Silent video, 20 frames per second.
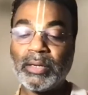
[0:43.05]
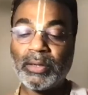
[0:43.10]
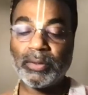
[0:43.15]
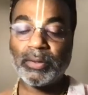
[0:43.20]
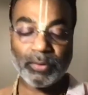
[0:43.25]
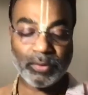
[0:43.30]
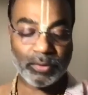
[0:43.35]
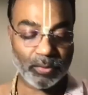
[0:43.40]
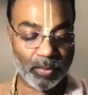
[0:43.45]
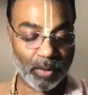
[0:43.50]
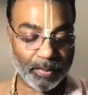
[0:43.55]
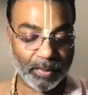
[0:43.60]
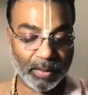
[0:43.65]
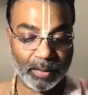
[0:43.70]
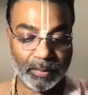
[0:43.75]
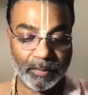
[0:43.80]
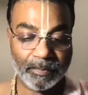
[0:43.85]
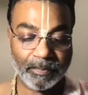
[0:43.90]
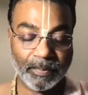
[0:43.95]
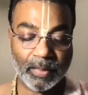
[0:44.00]
Goswami,
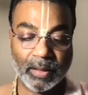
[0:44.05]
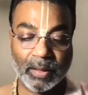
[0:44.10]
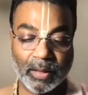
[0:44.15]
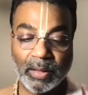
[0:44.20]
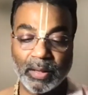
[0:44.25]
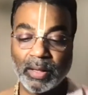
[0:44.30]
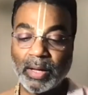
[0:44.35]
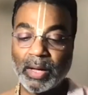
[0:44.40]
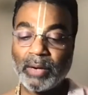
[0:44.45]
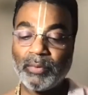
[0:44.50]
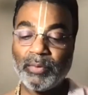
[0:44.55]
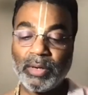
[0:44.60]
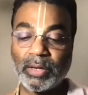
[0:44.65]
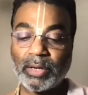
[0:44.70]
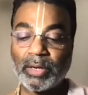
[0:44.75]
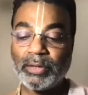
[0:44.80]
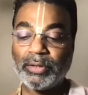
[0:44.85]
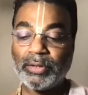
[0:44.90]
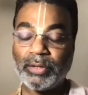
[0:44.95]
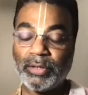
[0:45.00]
and we'll
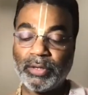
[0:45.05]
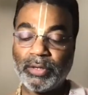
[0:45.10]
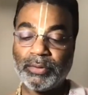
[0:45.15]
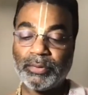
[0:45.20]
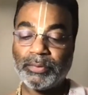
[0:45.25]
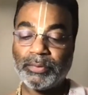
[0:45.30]
continue